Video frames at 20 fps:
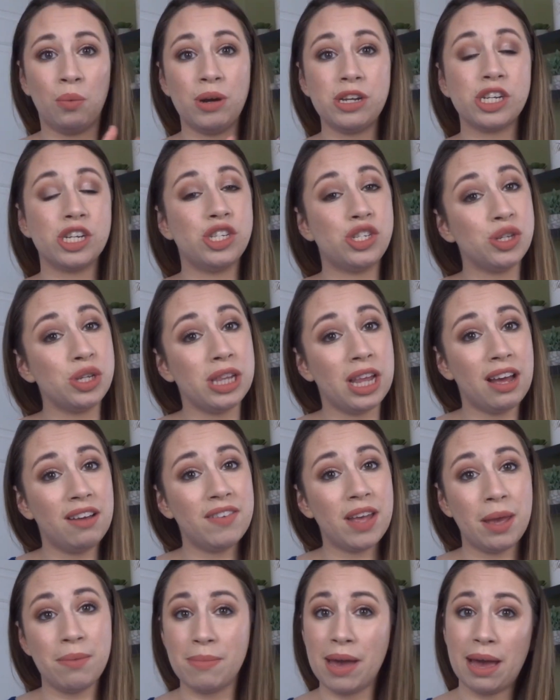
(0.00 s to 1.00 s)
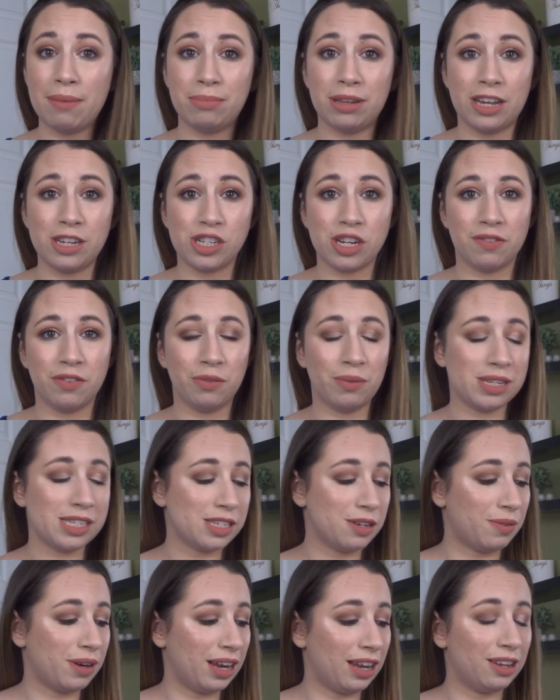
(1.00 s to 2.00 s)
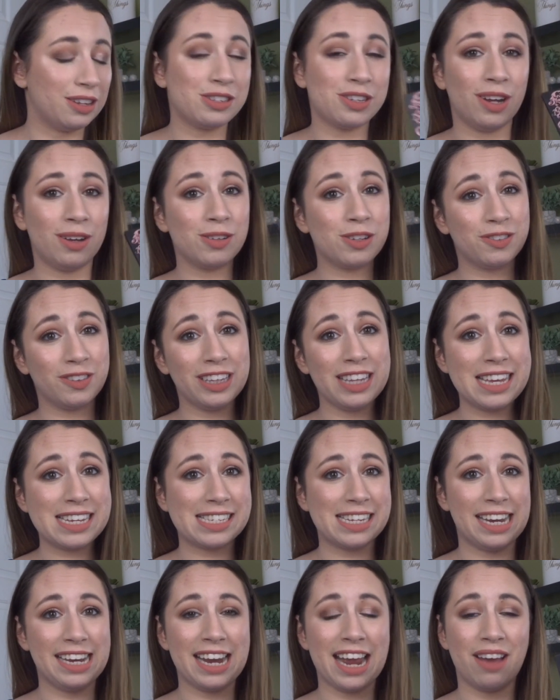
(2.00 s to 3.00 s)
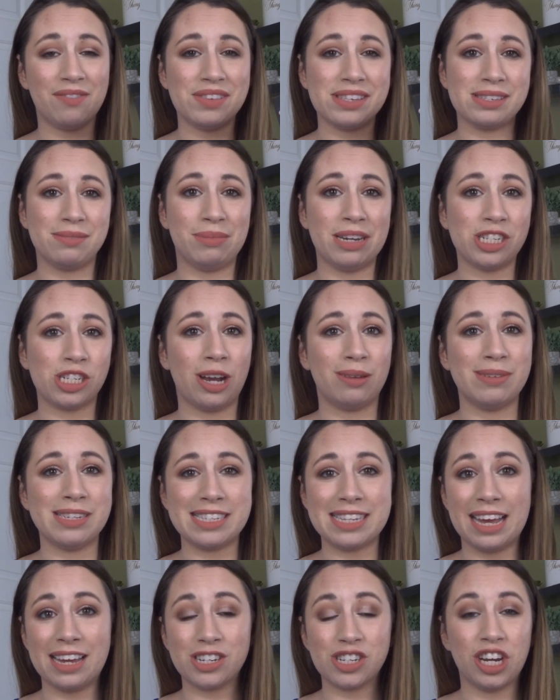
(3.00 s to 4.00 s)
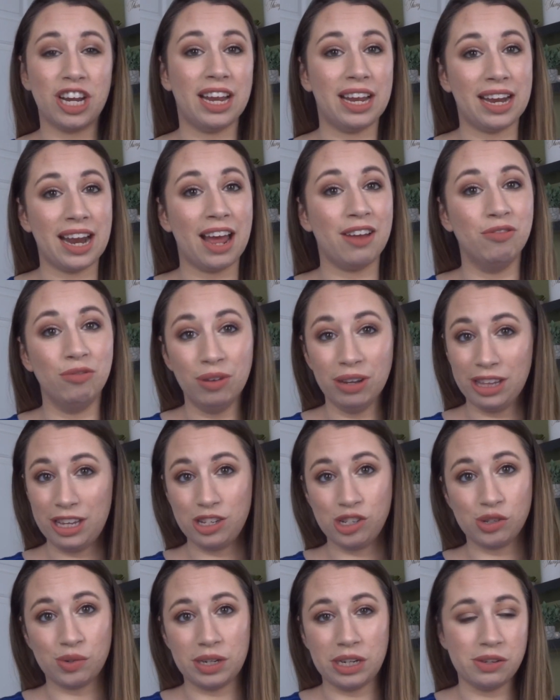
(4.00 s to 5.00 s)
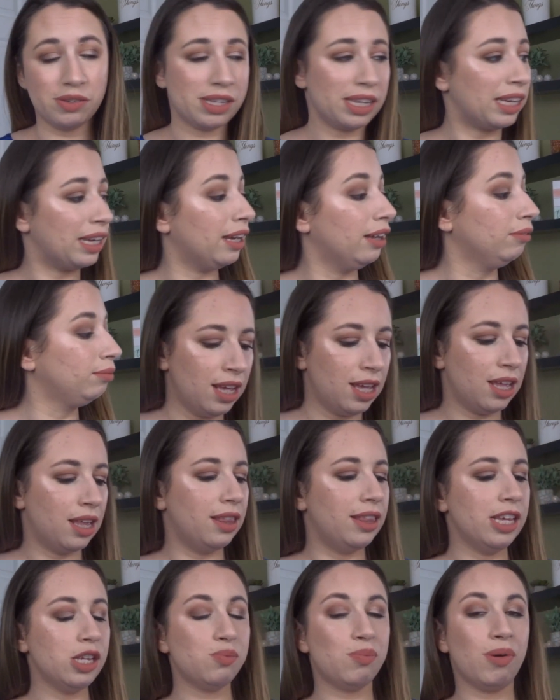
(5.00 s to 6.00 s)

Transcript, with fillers: which I do love a matte blush every once in a while, so I was really excited to have this in my shop my stash, and I really enjoyed using it. This